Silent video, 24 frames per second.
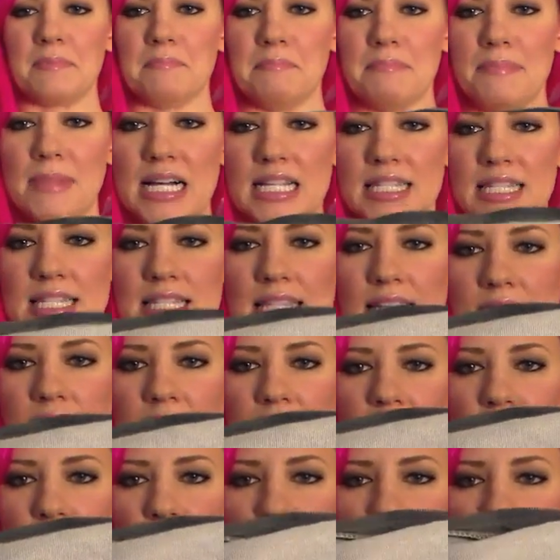a
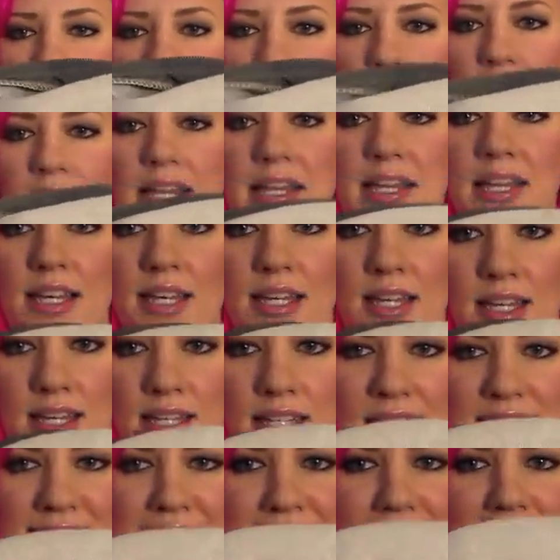muslin or like a
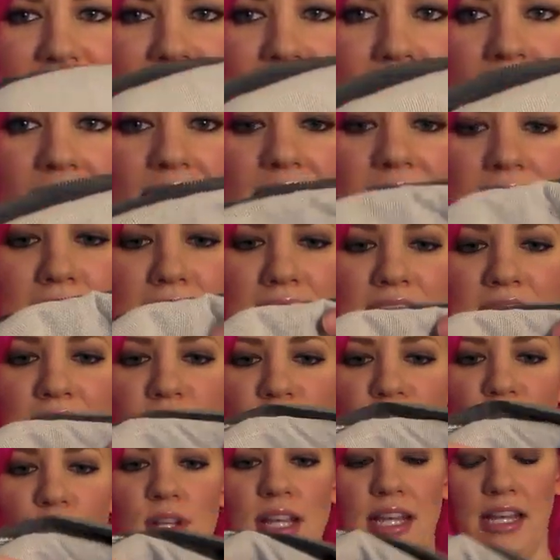netting, you
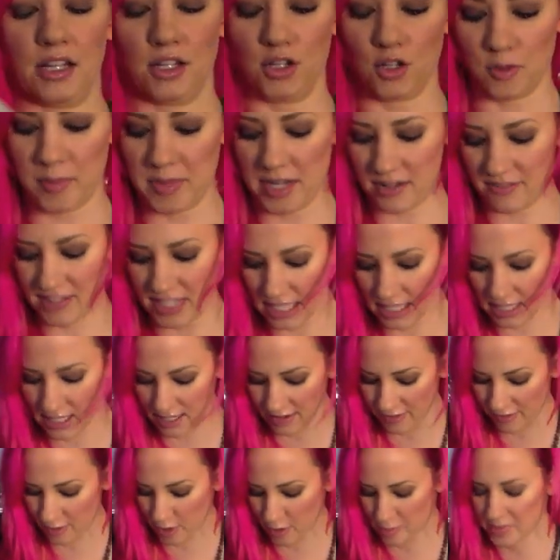know, like a little bit of a
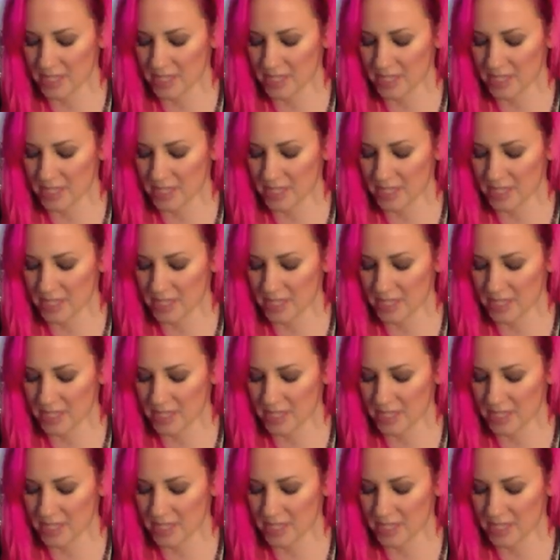stiffer